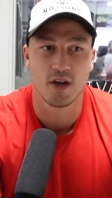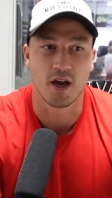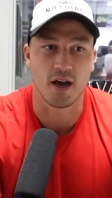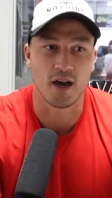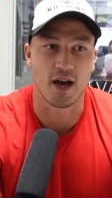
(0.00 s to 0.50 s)

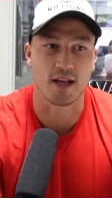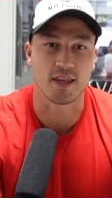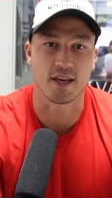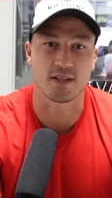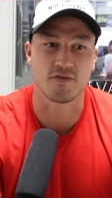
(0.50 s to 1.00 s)
I
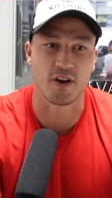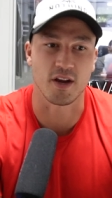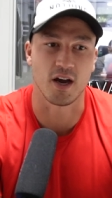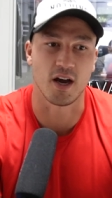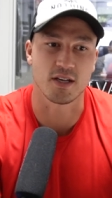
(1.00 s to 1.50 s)
think it's very
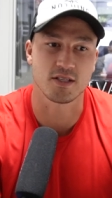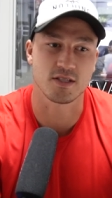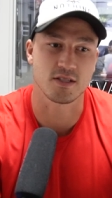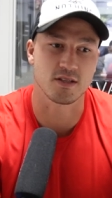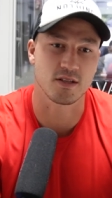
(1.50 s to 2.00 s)

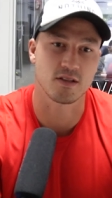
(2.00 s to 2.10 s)
nice